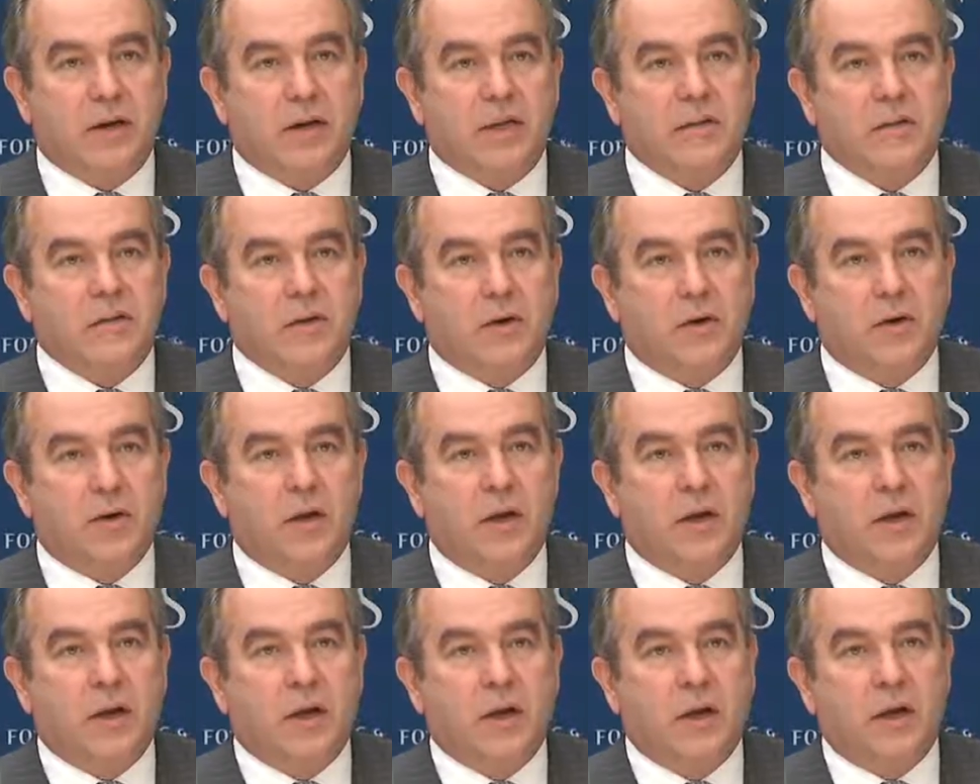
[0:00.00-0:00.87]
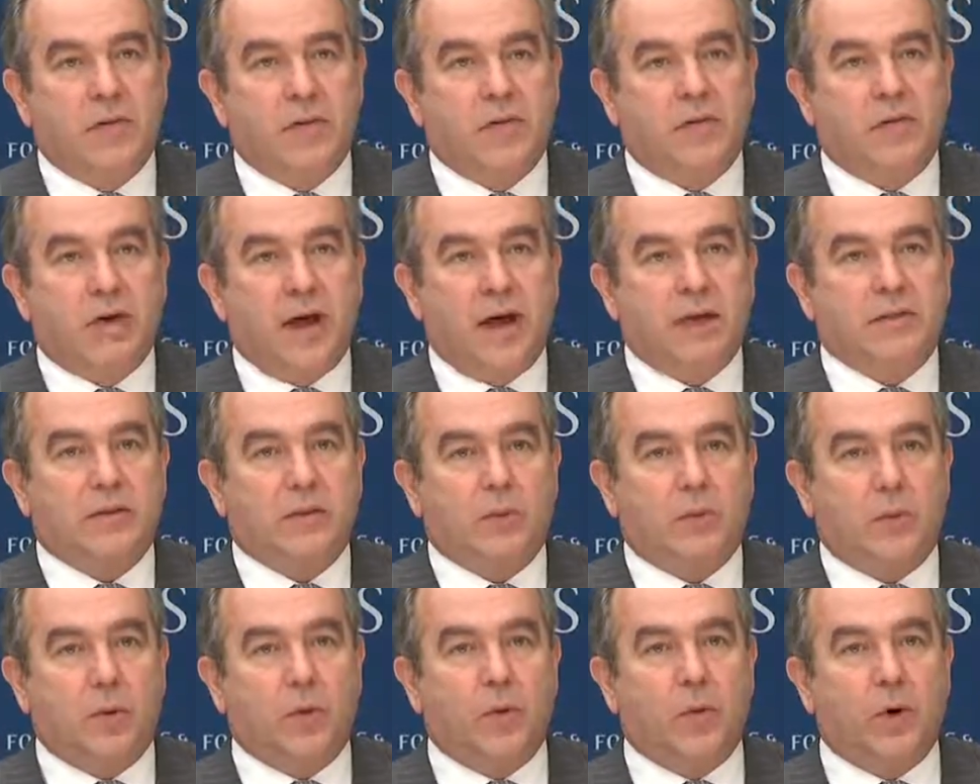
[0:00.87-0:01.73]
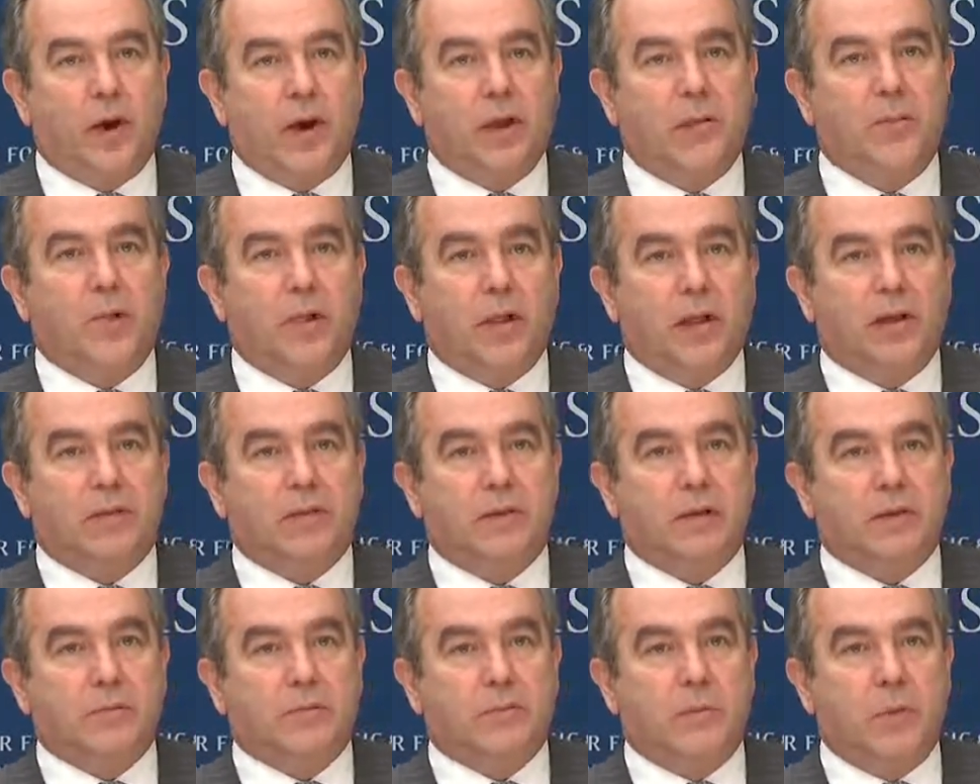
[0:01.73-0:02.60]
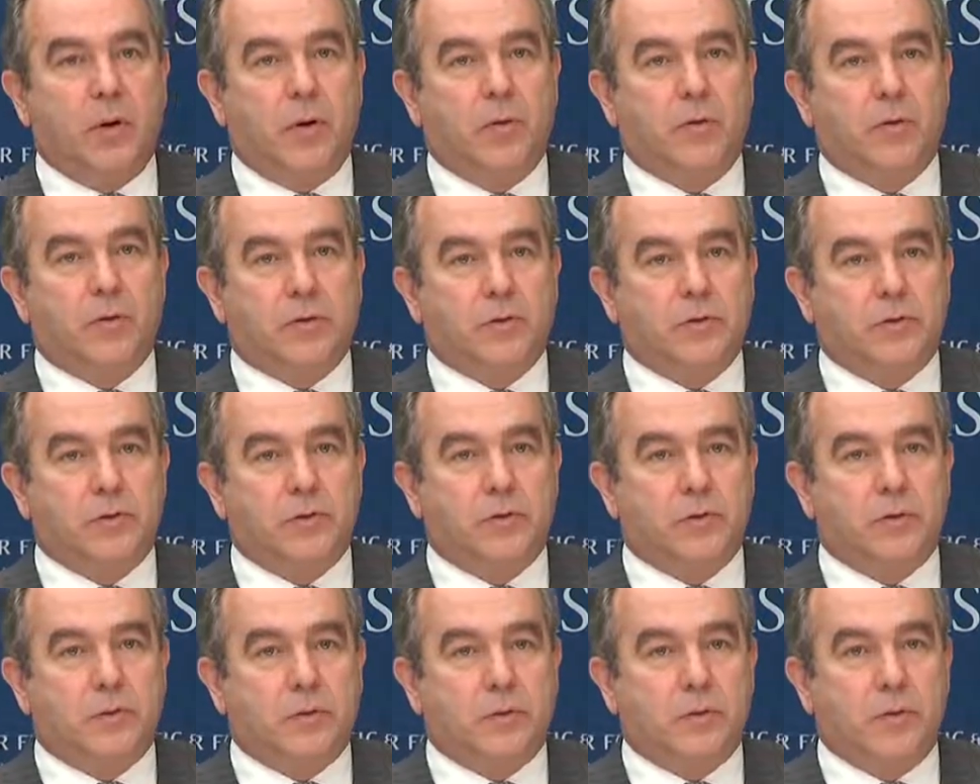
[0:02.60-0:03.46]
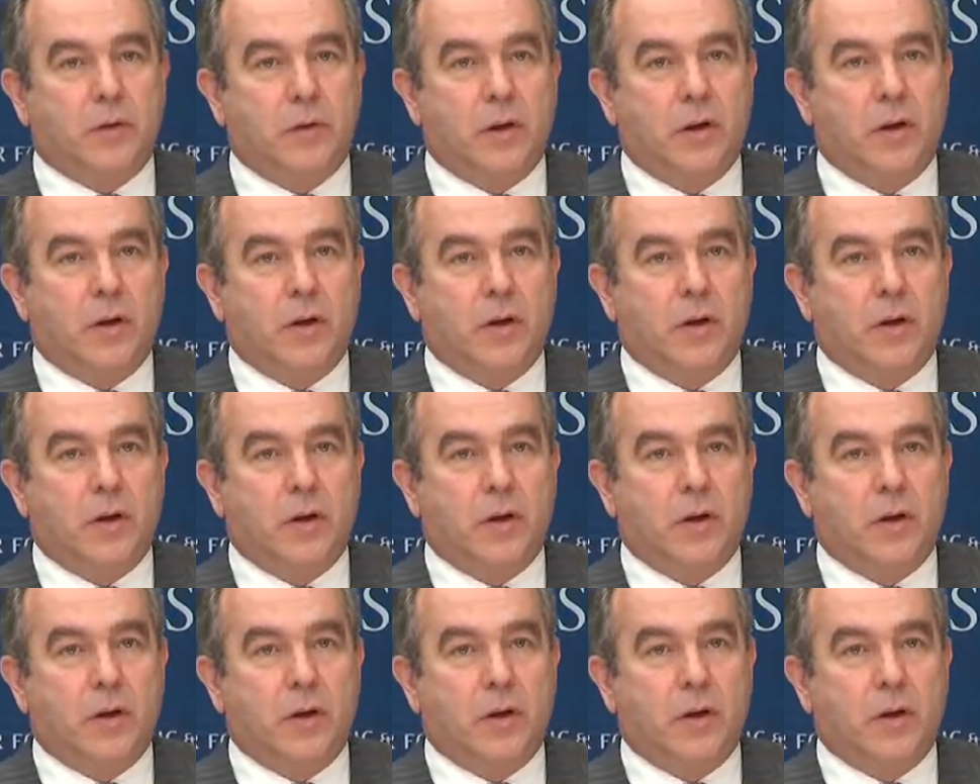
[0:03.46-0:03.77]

And so the fact that we were able, I think, both to